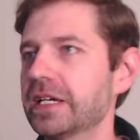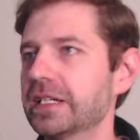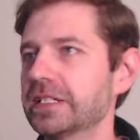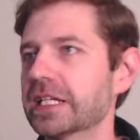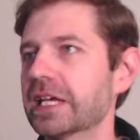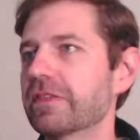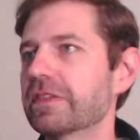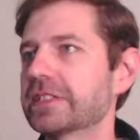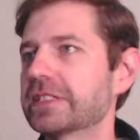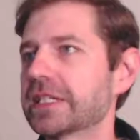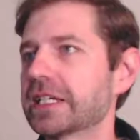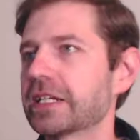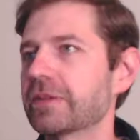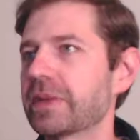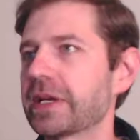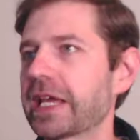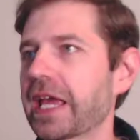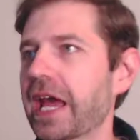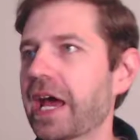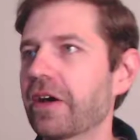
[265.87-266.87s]
David said to
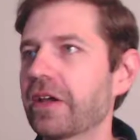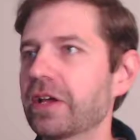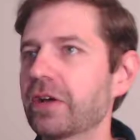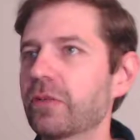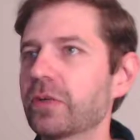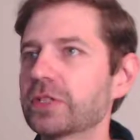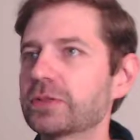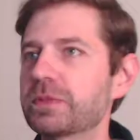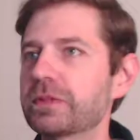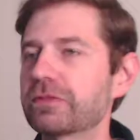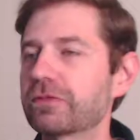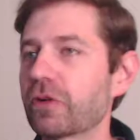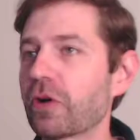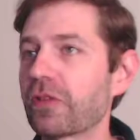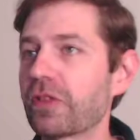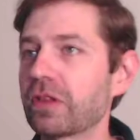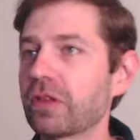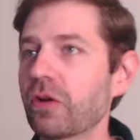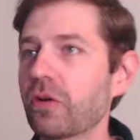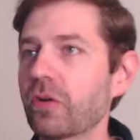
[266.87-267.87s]
Michal, It was before
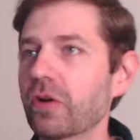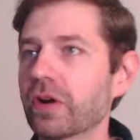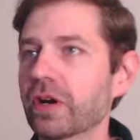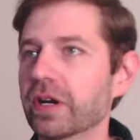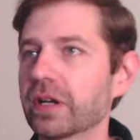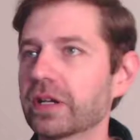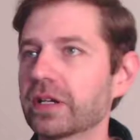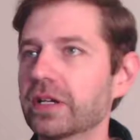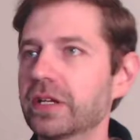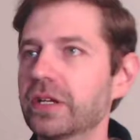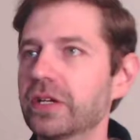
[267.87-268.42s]
the Lord